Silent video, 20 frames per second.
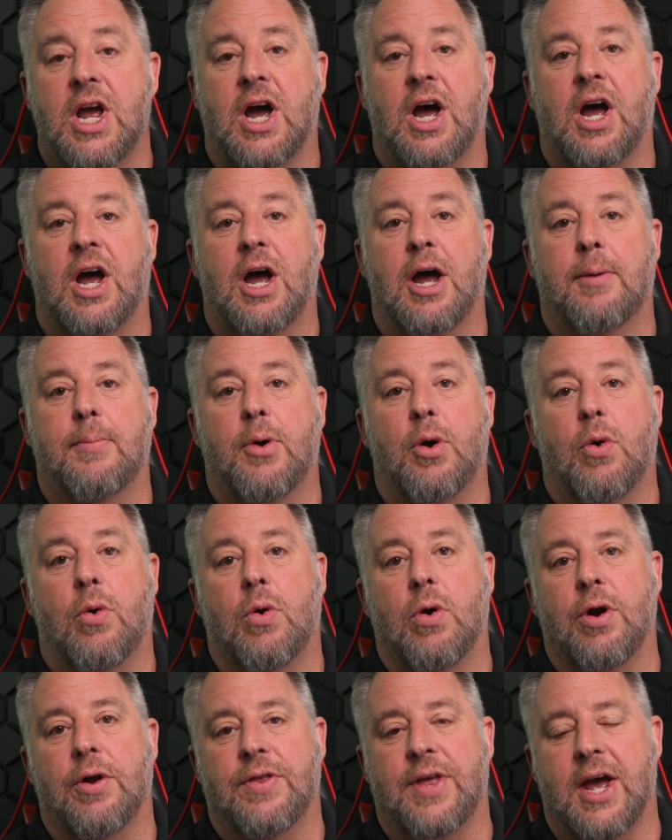
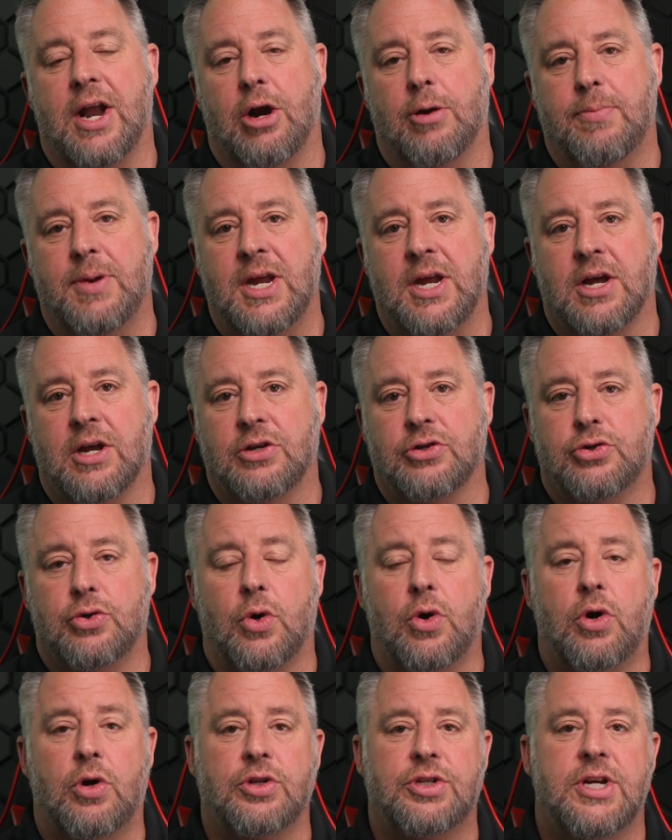or that are being
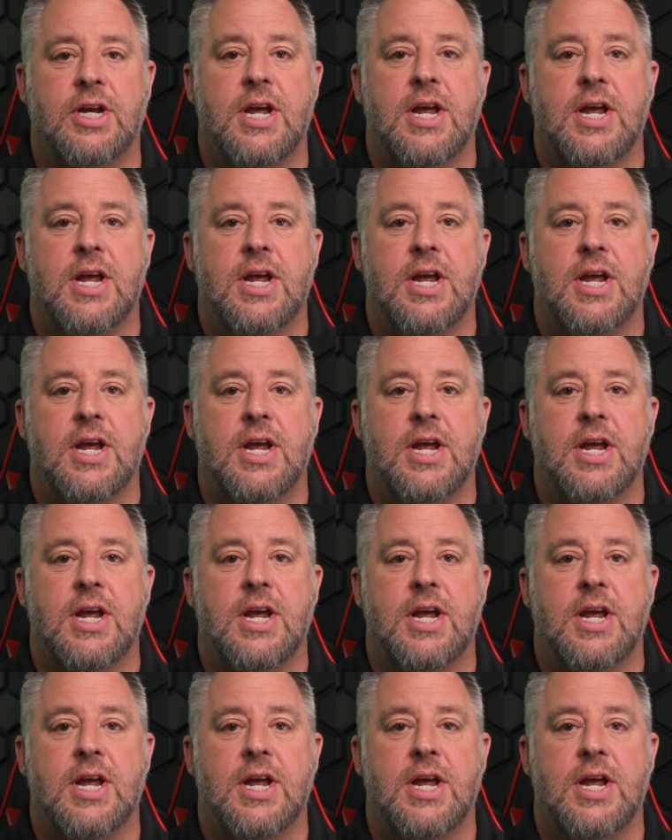controlled